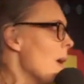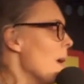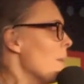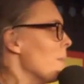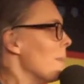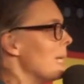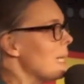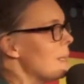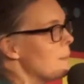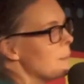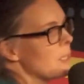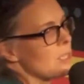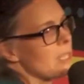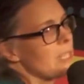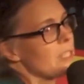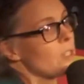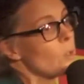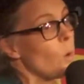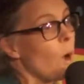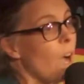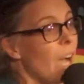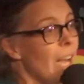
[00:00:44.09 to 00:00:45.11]
Mainly because I
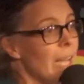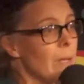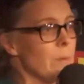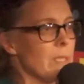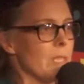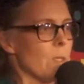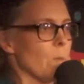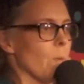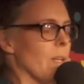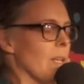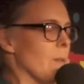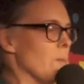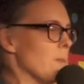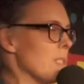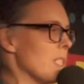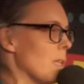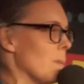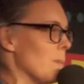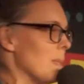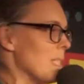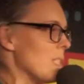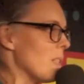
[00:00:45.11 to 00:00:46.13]
thought I was the one who was
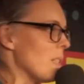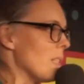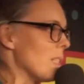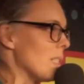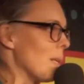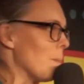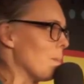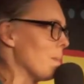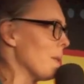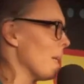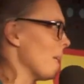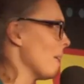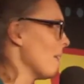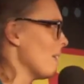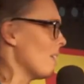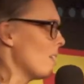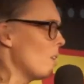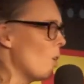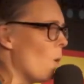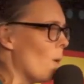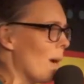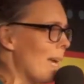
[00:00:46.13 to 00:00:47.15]
going to be doing the dumping,
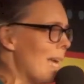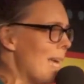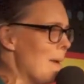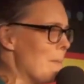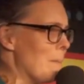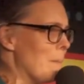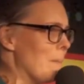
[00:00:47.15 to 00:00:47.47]
not him.